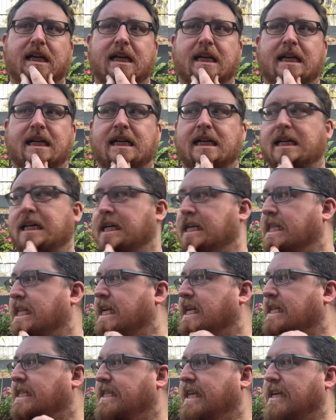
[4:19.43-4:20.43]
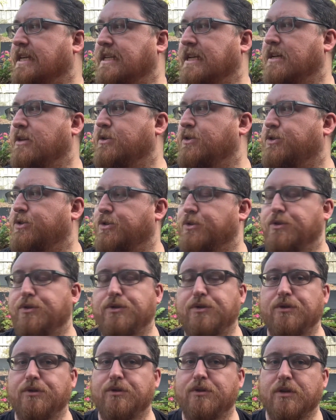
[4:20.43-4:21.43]
And then I sat down
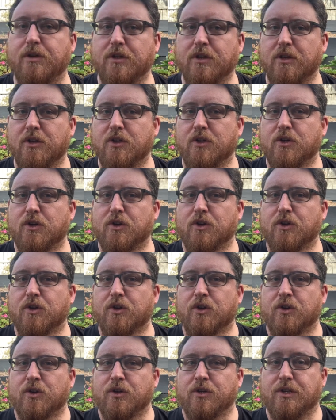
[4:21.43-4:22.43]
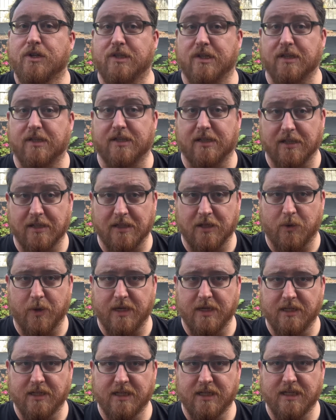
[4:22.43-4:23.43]
to sing
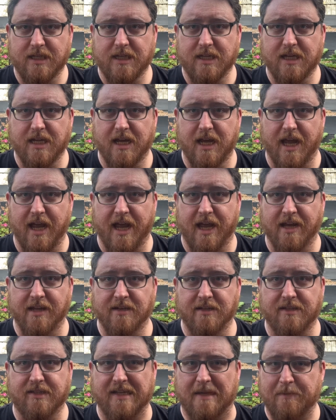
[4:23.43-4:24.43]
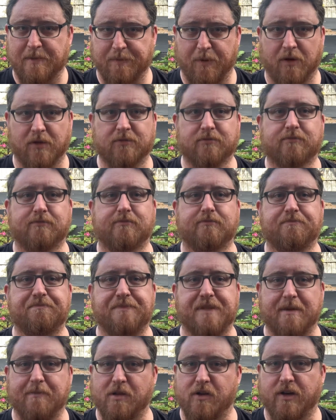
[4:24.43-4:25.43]
Soliloquy, and same spot,
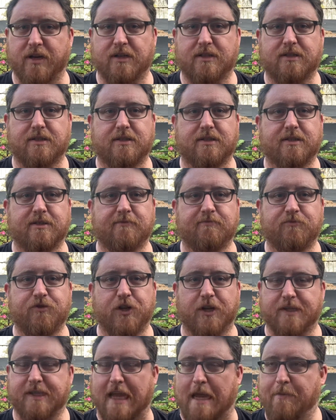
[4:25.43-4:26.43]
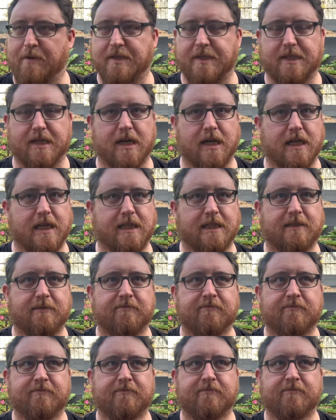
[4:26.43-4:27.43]
same lyrics, just came unstuck.
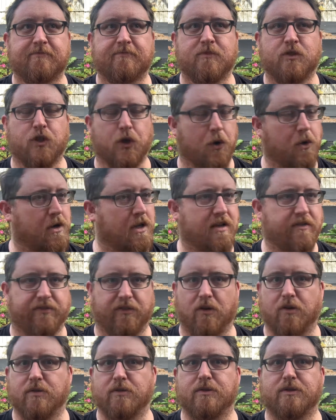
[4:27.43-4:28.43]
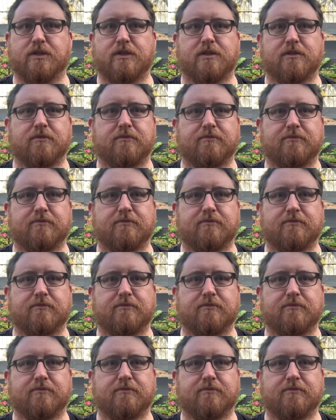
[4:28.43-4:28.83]
Totally froze.